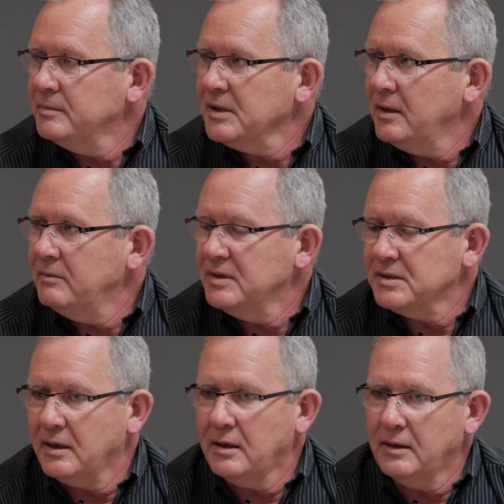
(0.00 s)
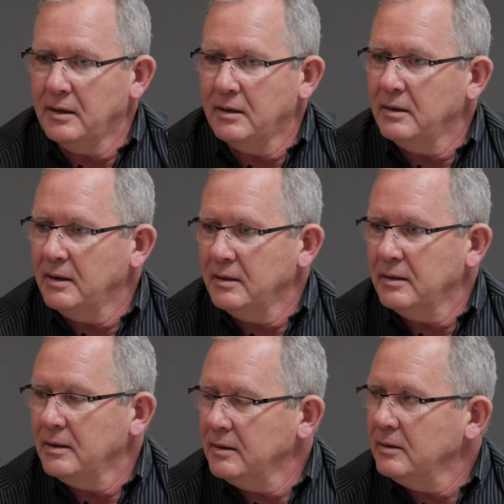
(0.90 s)
tire recycling.
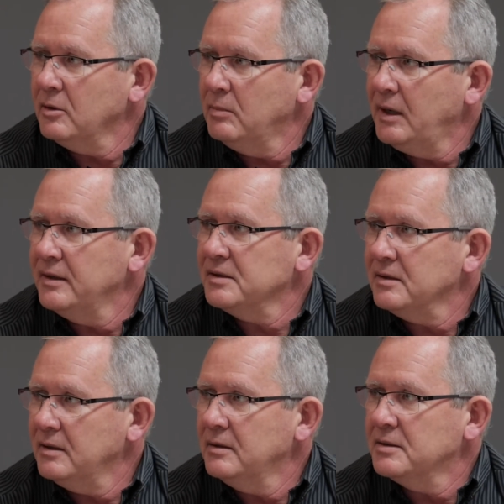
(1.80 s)
And on the mining side,